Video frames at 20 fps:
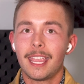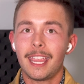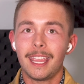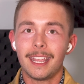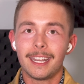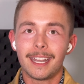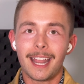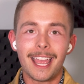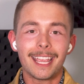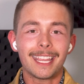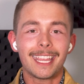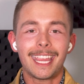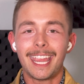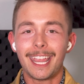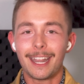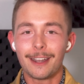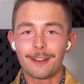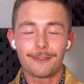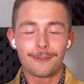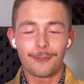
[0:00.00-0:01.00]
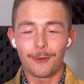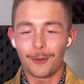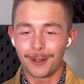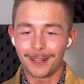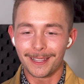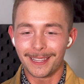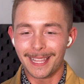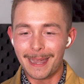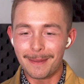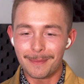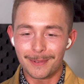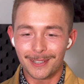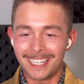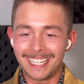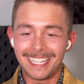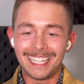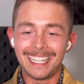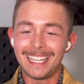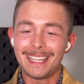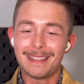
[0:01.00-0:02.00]
and I can't afford a
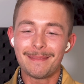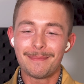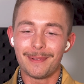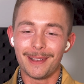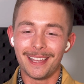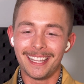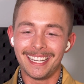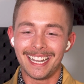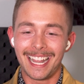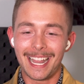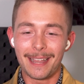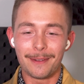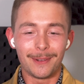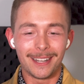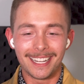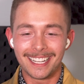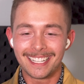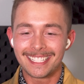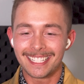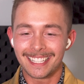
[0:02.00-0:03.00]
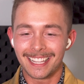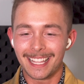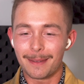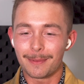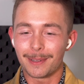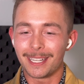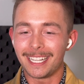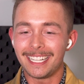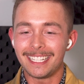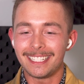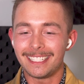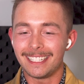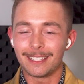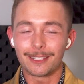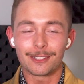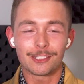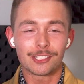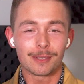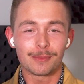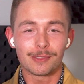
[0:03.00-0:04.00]
Lamborghini, but I went into the Lamborghini
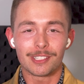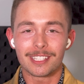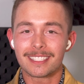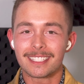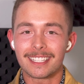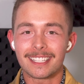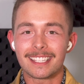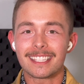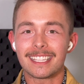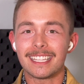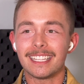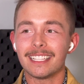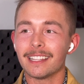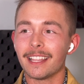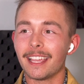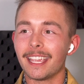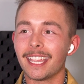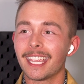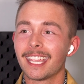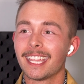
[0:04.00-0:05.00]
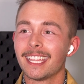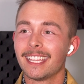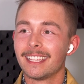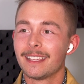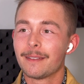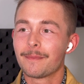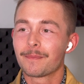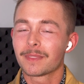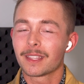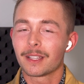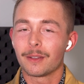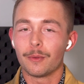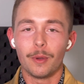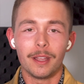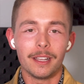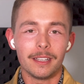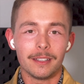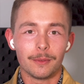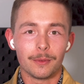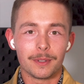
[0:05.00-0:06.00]
dealership just to see like
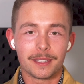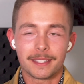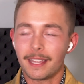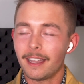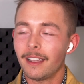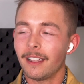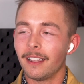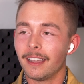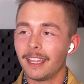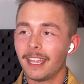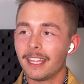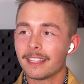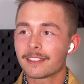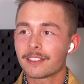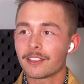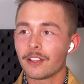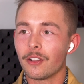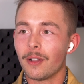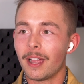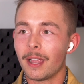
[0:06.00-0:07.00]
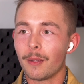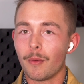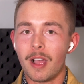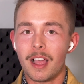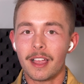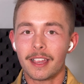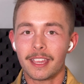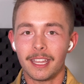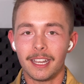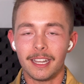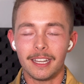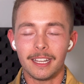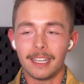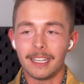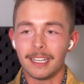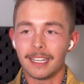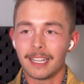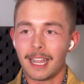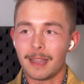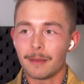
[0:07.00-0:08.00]
what was there. And so I walk in,
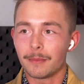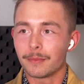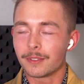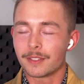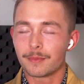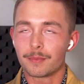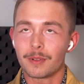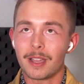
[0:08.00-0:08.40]
and I was